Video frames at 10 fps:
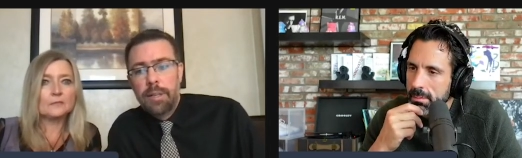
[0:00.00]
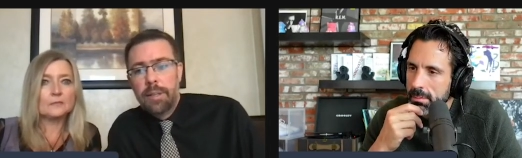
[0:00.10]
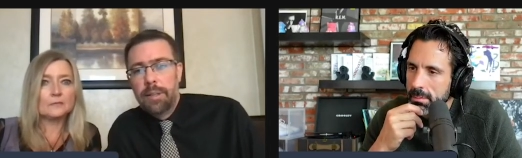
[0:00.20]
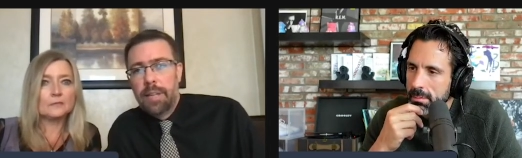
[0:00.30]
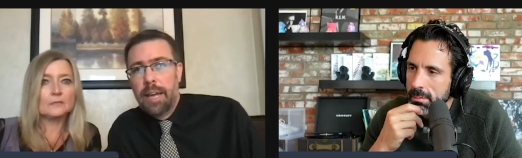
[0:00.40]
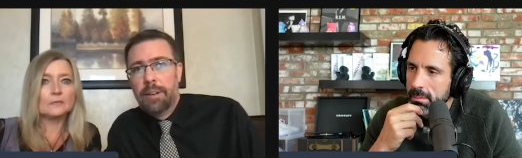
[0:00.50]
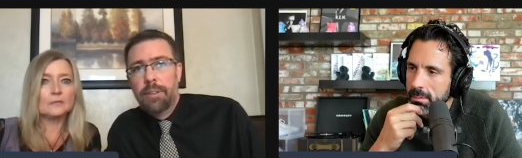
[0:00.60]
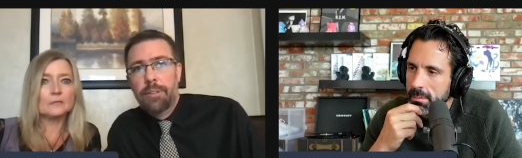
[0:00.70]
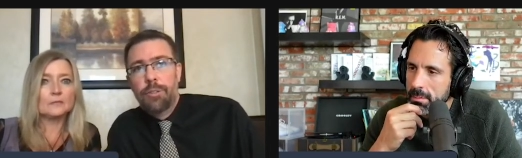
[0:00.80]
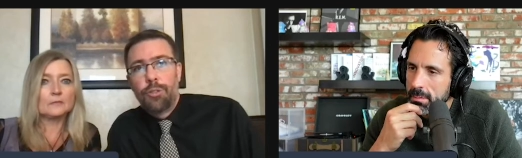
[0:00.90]

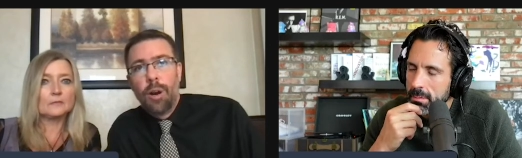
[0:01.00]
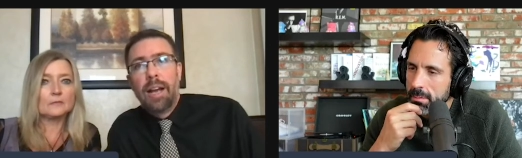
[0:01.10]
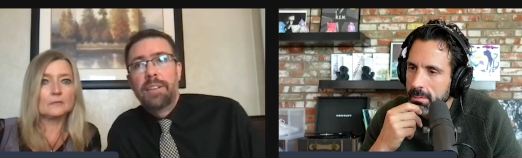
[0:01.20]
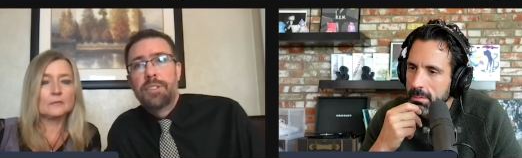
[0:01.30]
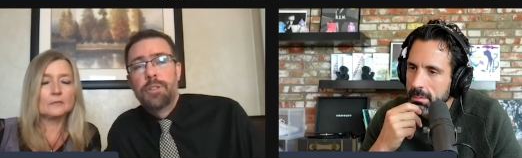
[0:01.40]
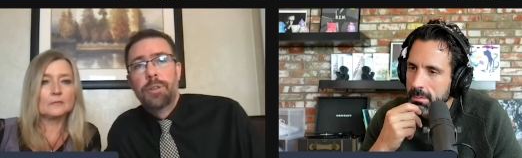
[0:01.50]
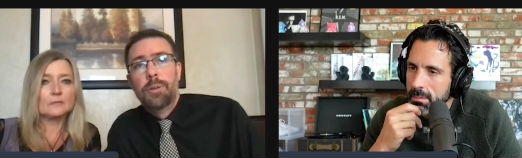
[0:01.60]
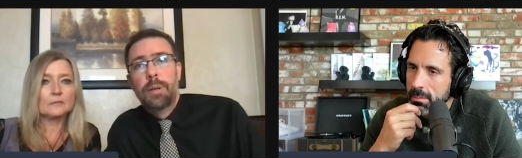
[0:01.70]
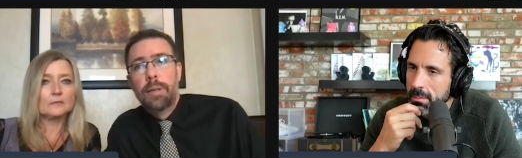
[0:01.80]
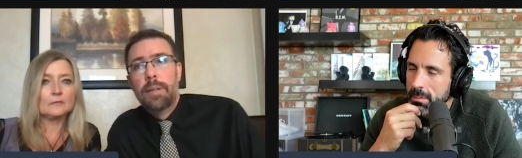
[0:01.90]
Speaker 1: than trying
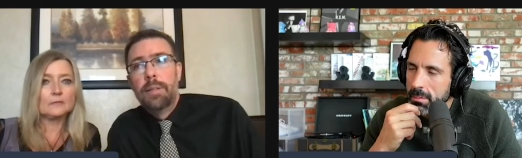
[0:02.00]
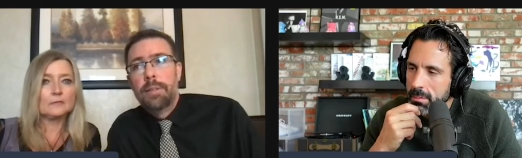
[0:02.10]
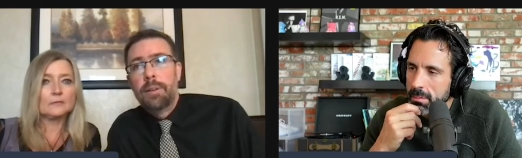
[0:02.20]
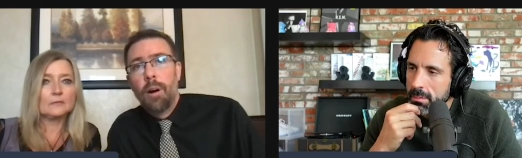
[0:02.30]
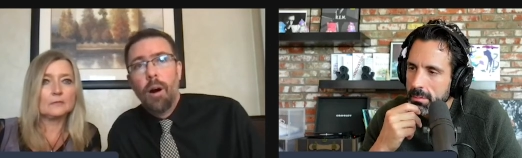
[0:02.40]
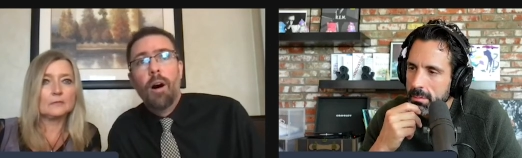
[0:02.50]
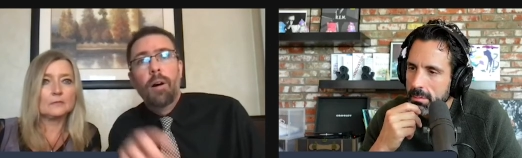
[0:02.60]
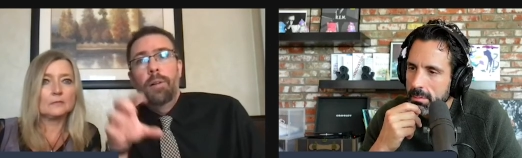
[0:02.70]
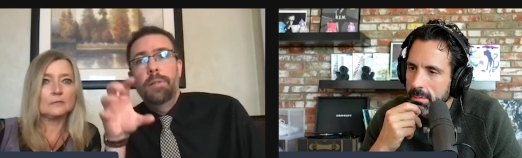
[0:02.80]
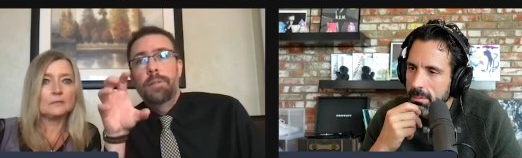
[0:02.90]
to
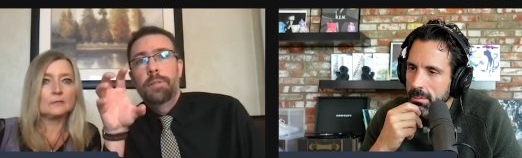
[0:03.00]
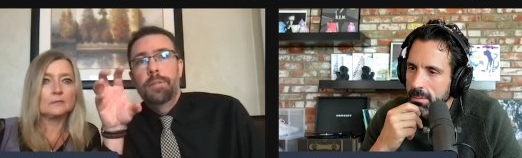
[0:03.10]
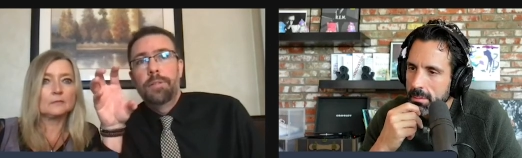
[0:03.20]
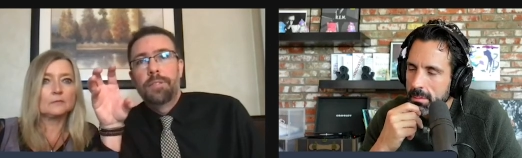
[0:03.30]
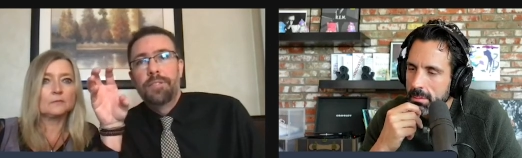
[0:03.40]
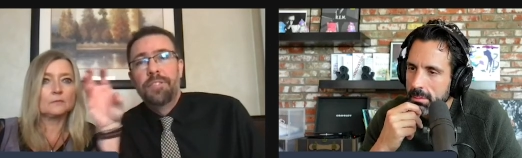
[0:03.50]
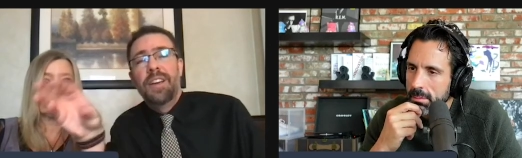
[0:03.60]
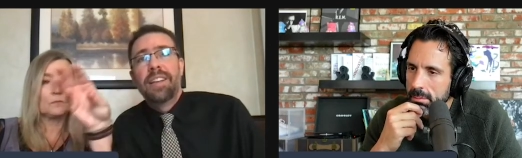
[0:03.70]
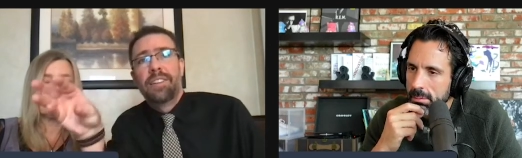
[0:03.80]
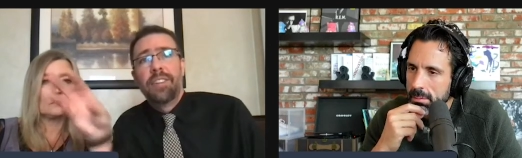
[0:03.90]
all
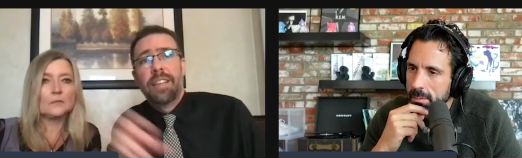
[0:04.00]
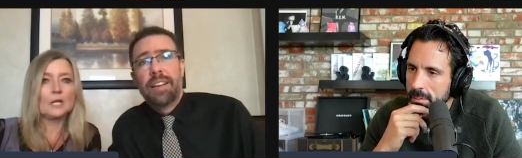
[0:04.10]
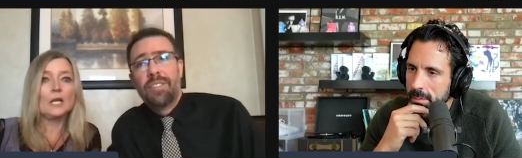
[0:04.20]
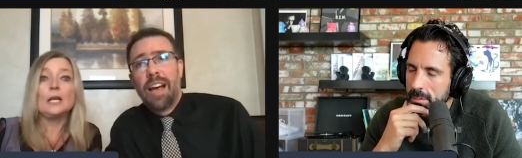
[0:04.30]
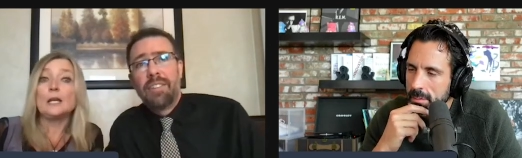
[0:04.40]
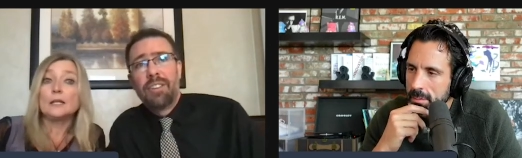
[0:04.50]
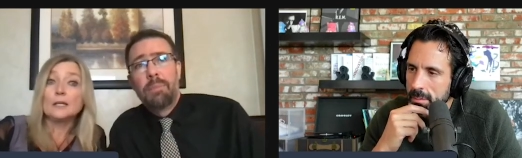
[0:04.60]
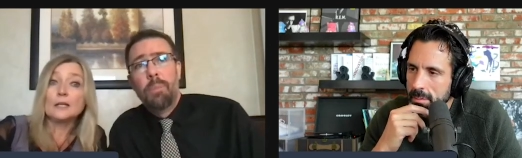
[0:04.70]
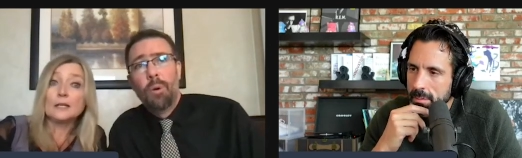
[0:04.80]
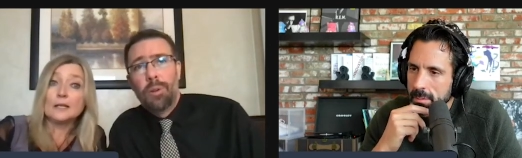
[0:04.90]
fit into the exact same
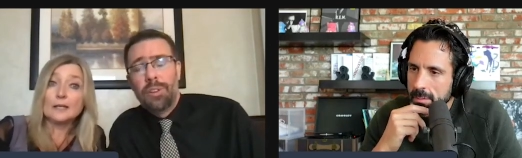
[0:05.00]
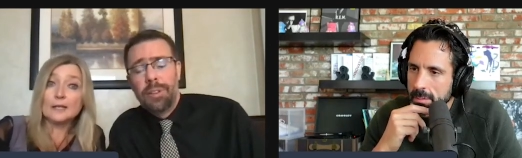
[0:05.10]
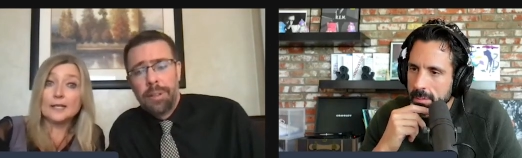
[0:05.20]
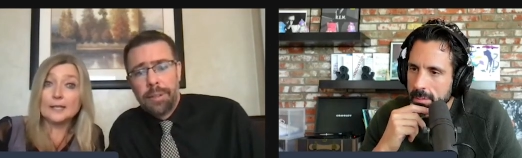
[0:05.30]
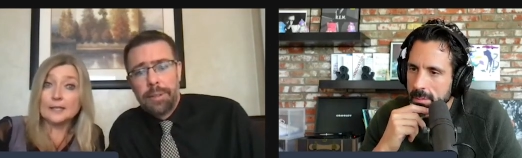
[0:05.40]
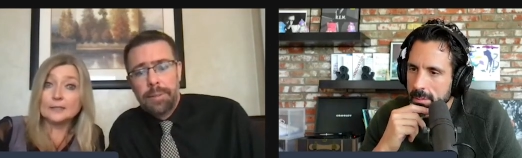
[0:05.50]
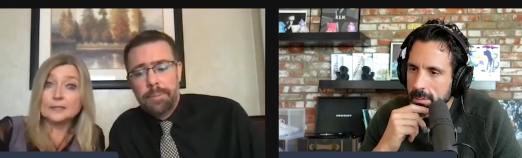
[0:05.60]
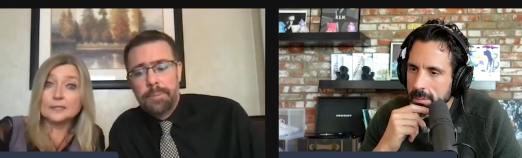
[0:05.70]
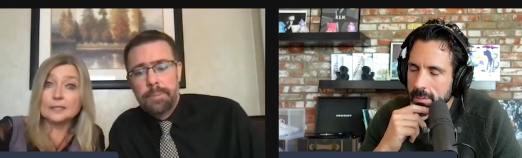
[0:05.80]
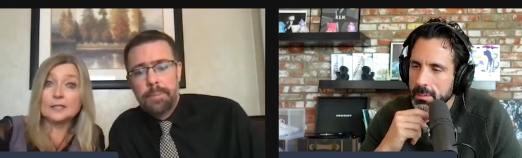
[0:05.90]
mold.
Speaker 2: And
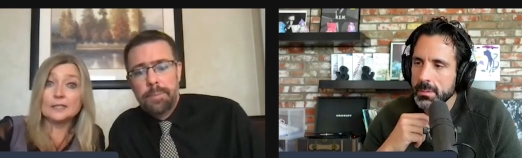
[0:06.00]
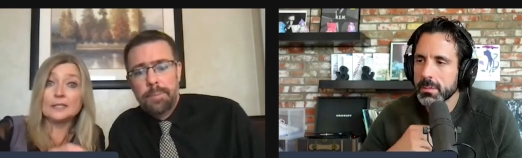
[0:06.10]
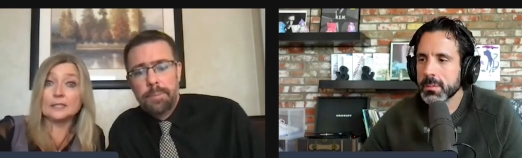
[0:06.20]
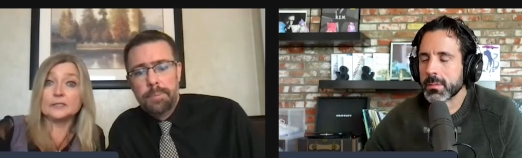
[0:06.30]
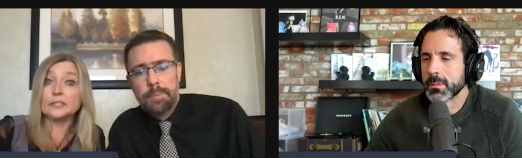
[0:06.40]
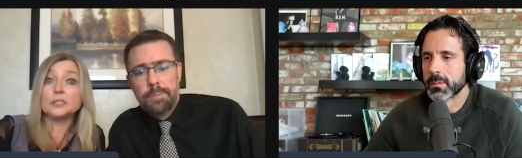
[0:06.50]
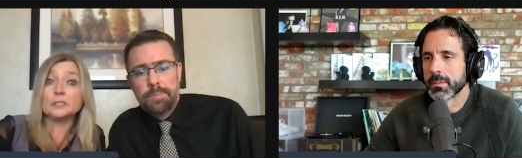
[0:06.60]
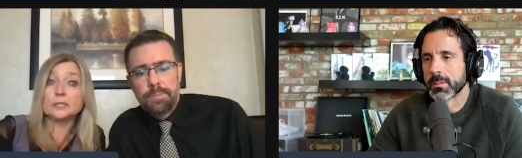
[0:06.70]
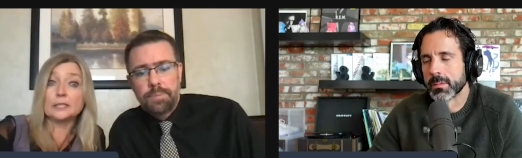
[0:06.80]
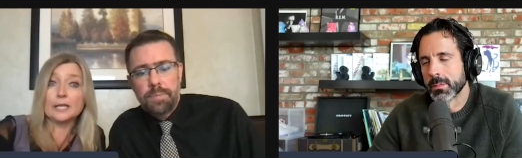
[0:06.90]
in
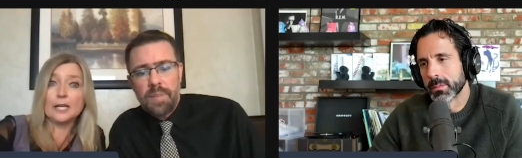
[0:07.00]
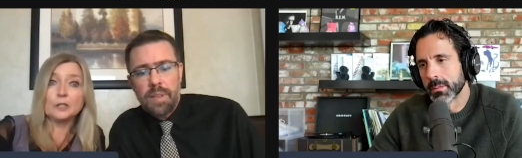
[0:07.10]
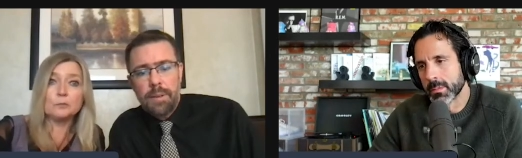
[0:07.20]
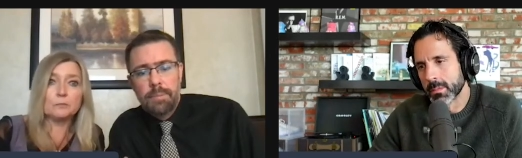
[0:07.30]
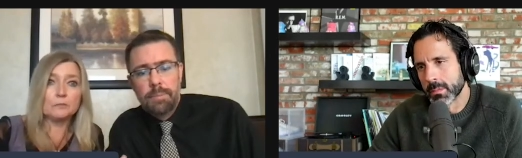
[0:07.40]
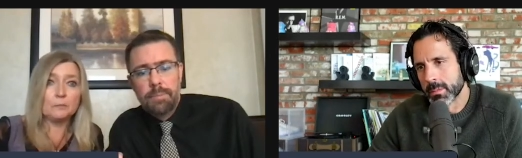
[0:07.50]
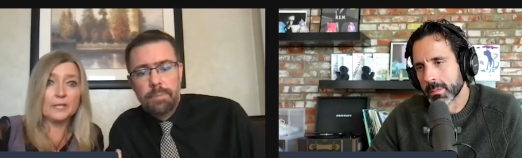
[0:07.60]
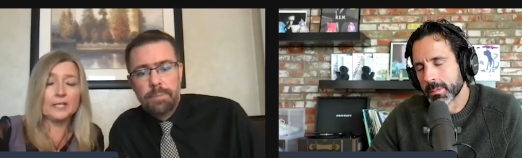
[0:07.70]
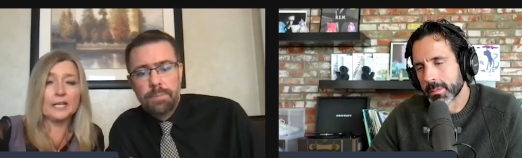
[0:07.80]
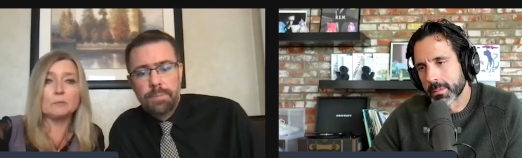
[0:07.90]
addition to that,
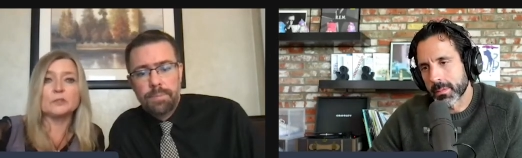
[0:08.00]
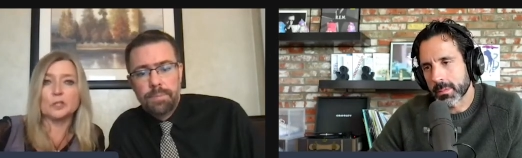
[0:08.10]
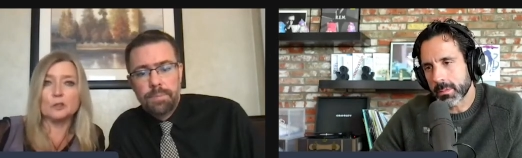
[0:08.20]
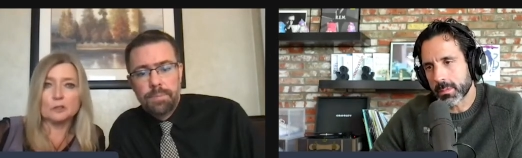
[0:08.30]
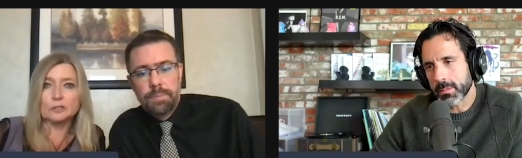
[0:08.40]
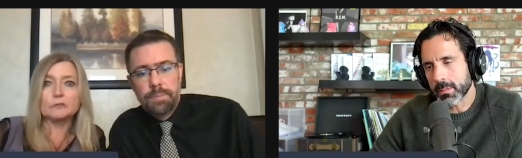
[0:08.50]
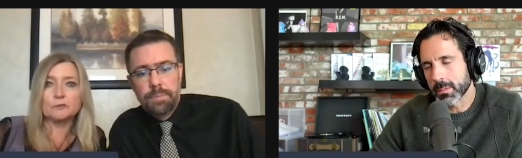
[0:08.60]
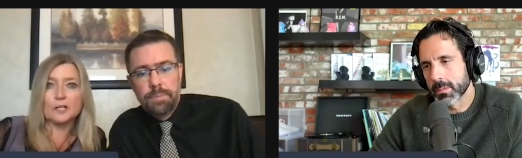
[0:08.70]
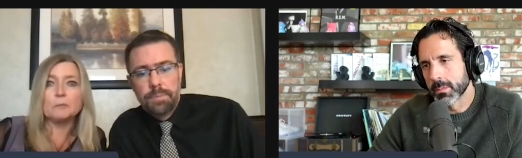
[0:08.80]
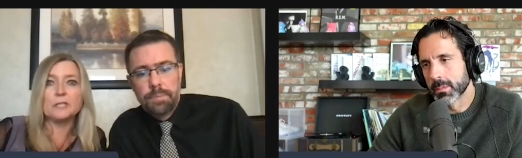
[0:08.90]
being able to learn
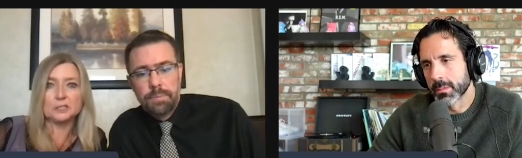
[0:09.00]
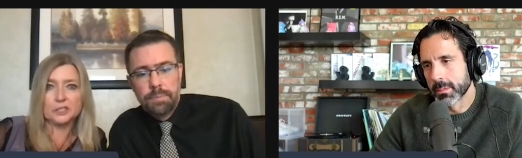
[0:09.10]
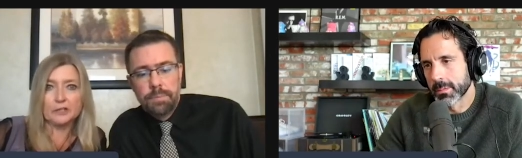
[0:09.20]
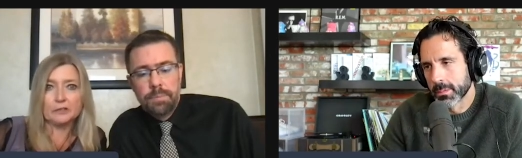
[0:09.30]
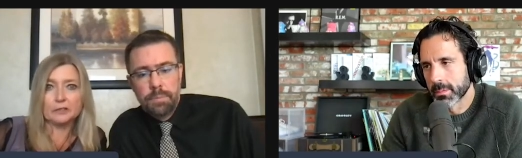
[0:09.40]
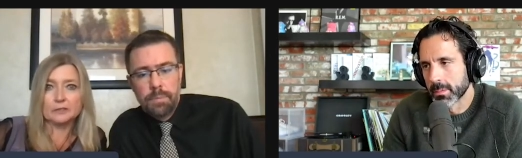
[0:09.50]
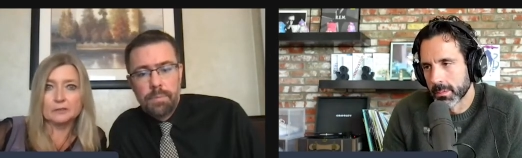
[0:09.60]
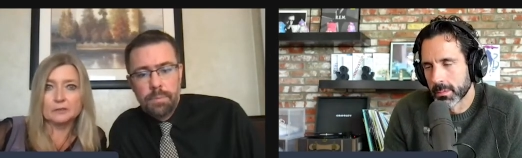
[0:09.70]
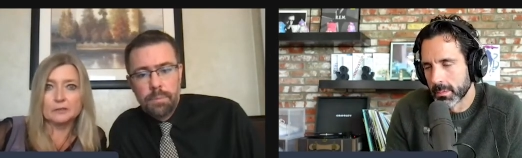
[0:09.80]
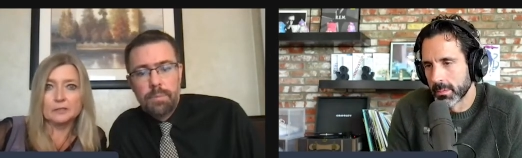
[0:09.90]
from each other.
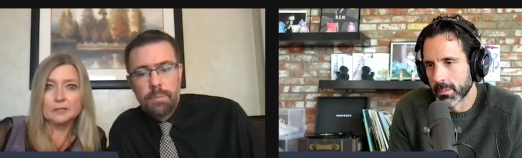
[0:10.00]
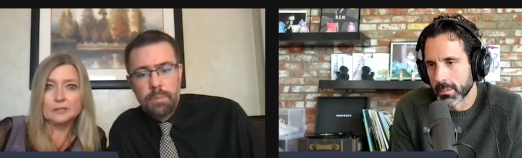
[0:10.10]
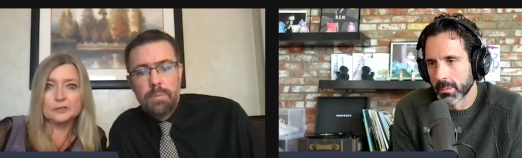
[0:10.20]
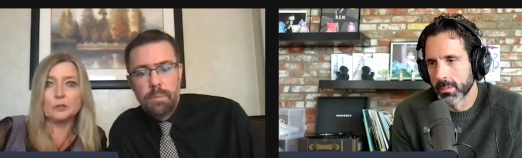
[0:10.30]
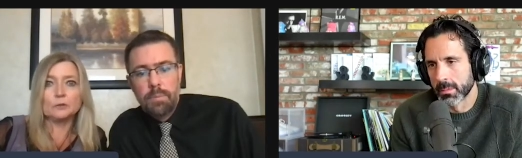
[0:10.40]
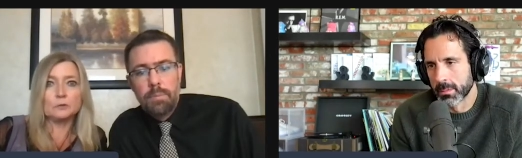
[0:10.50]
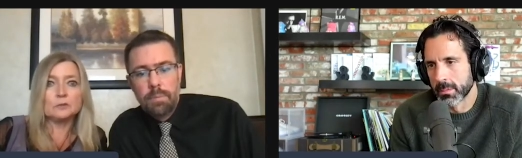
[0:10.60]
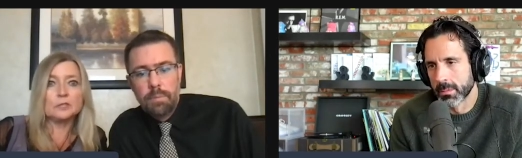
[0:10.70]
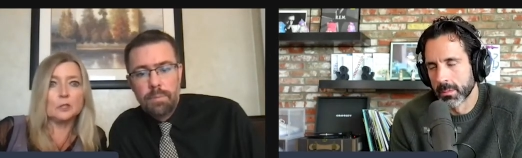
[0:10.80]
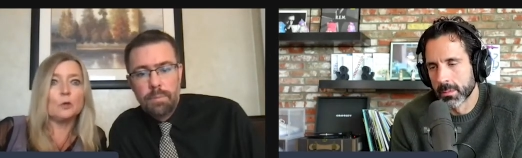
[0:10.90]
Mm-hmm. So, you know,